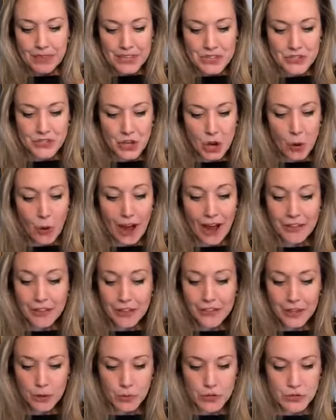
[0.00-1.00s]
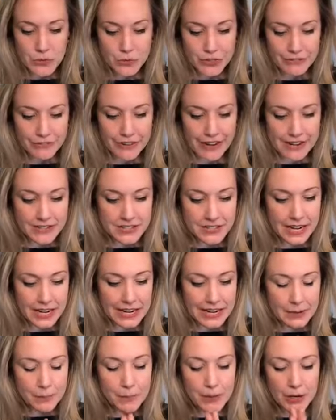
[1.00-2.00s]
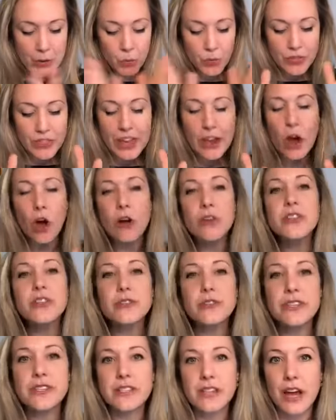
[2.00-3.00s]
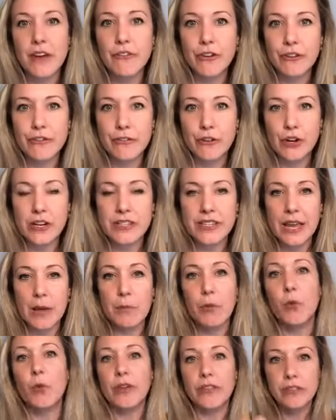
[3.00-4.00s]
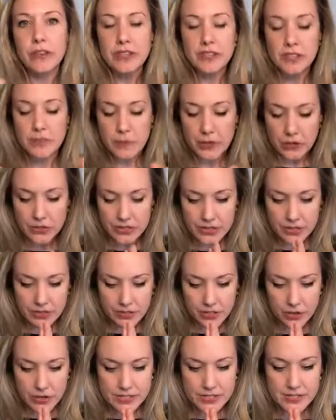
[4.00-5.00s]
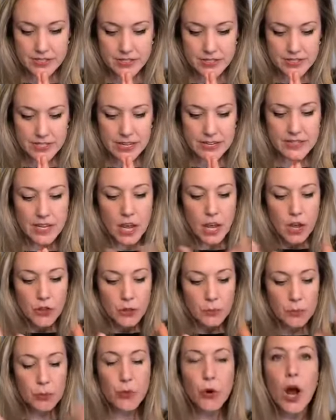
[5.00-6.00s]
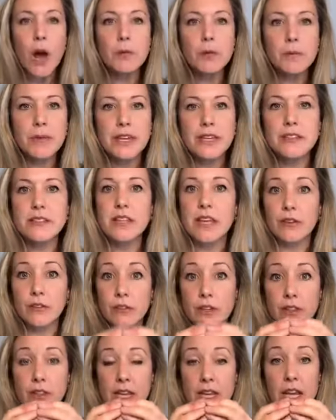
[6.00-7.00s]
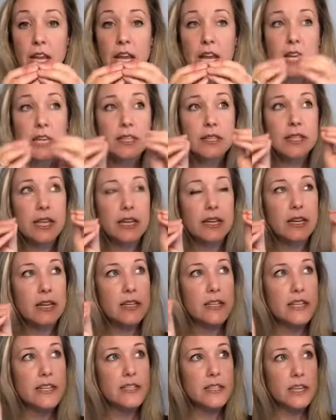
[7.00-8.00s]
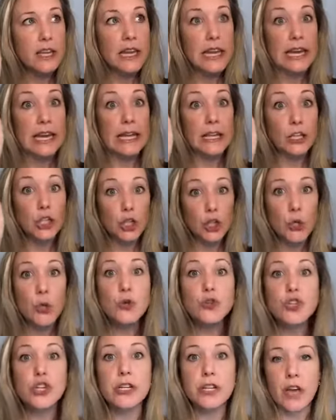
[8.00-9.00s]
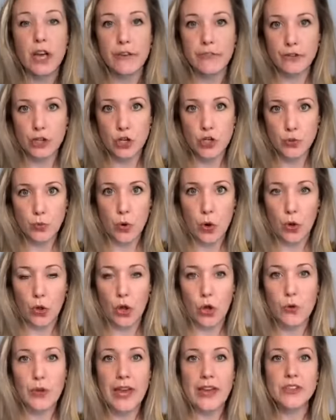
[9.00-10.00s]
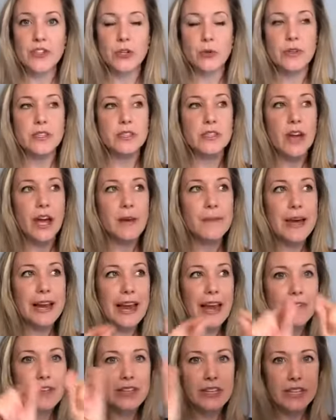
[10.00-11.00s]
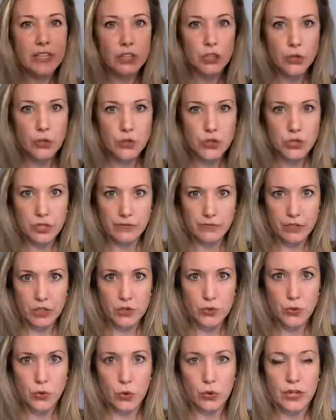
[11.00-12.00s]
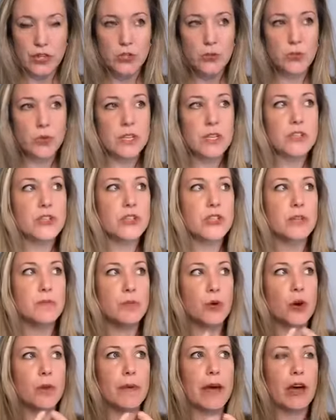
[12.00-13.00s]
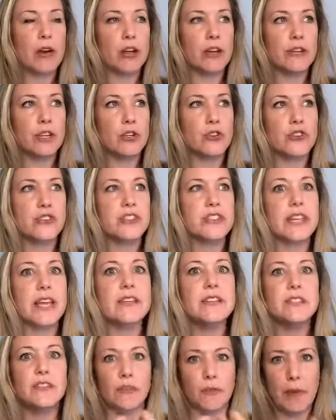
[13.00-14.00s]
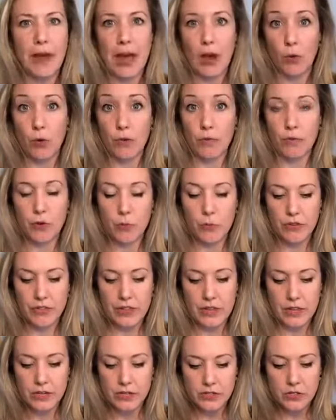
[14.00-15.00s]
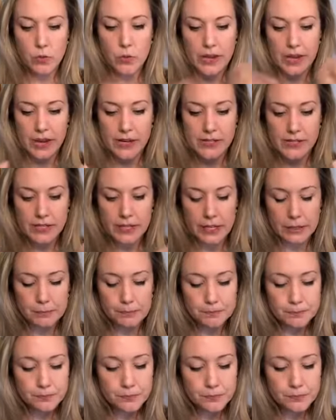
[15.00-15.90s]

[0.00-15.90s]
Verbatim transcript: so I thought that was really fascinating. But what they also discovered, for example, with conspiracy theories, is it says the problem is that that that this illusion of control okay so it's not about having the illusion of control it's really just a more about uh, your sense of power from within is the way i see it